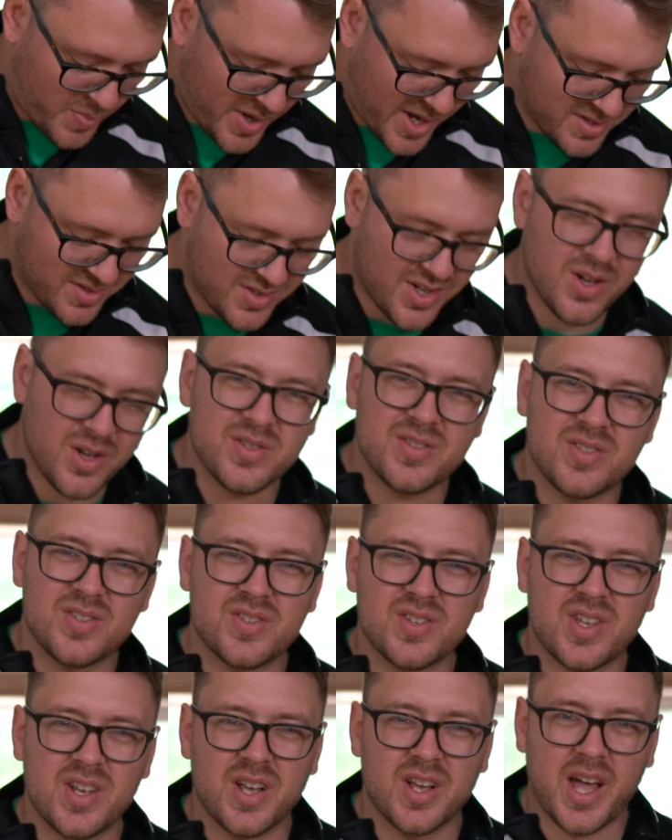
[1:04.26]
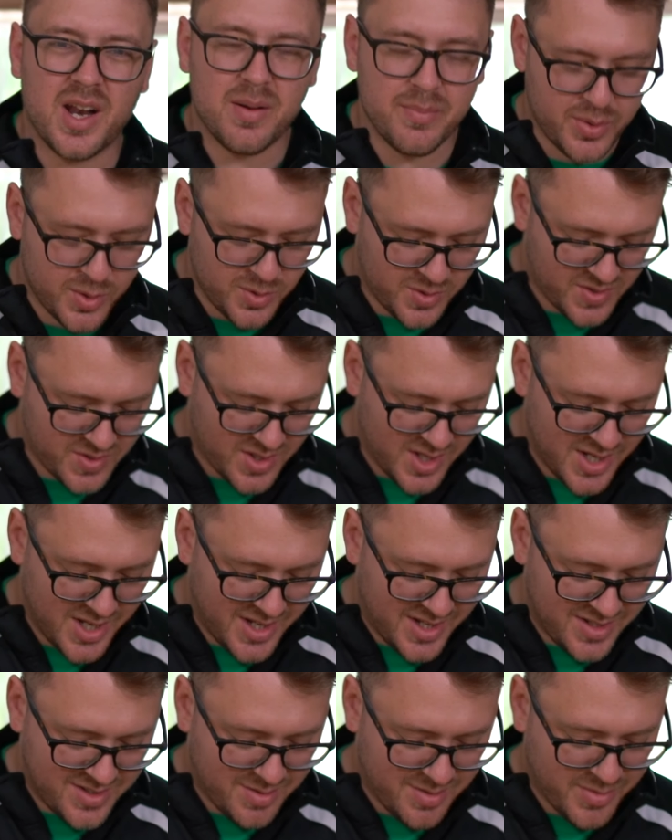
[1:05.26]
pesto. So this is gonna kind of boost
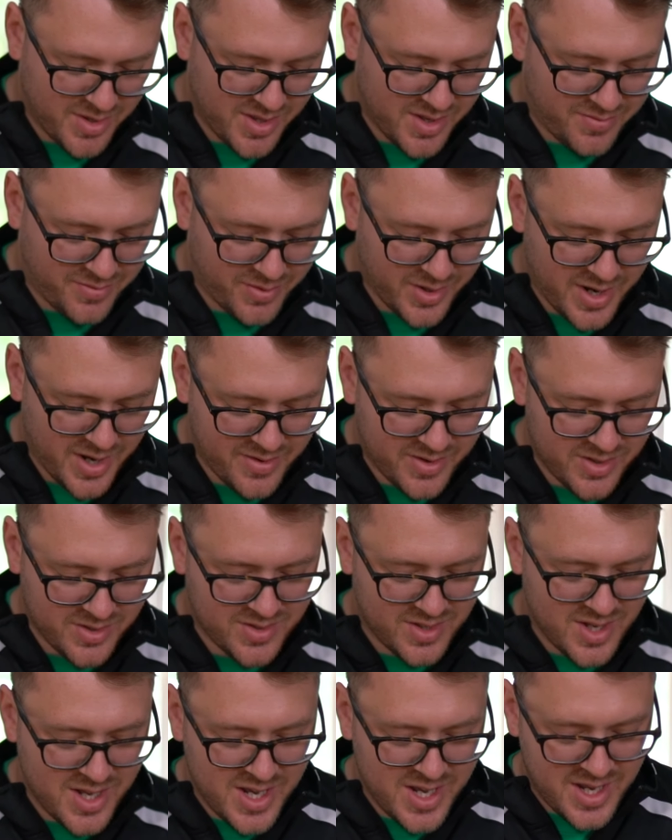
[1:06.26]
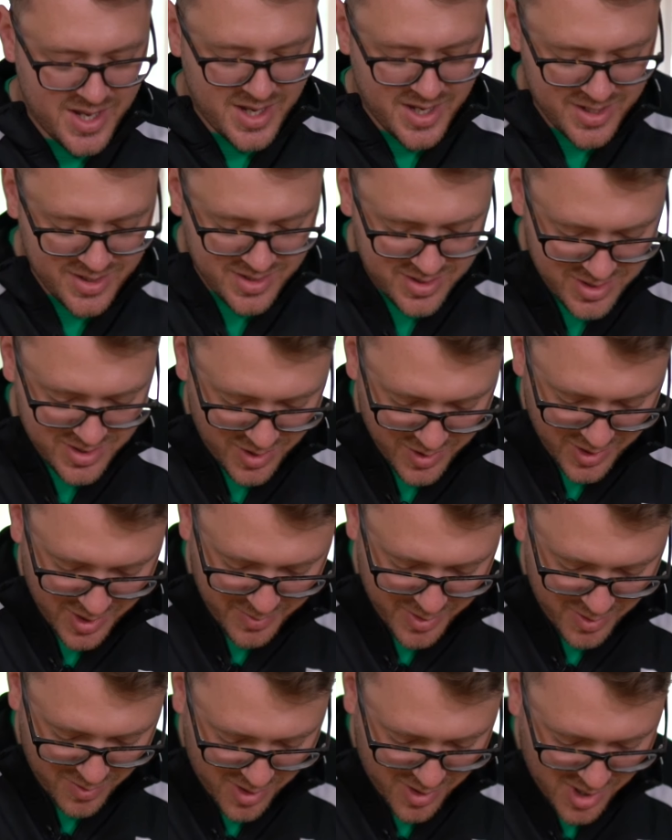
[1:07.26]
some of the flavors. Don't get
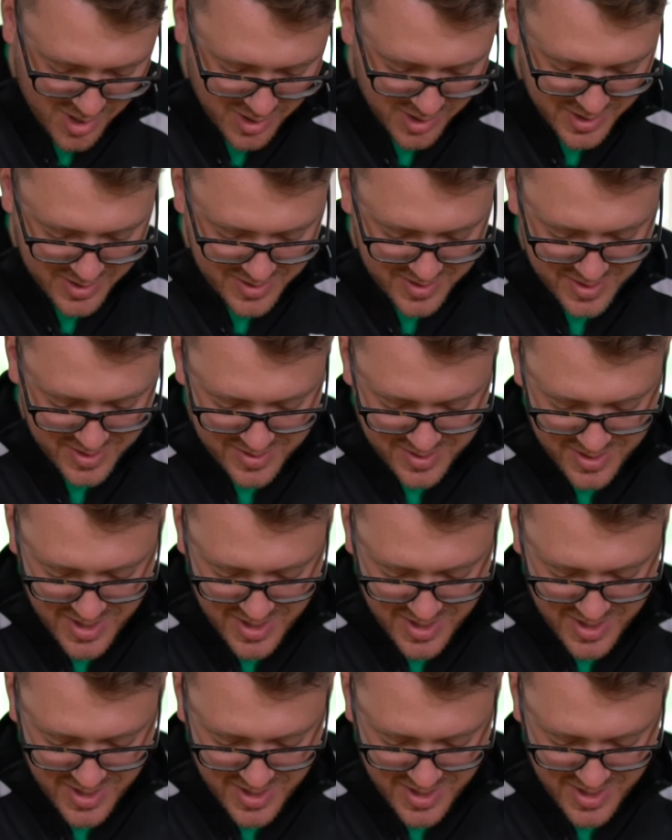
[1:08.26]
me wrong, this is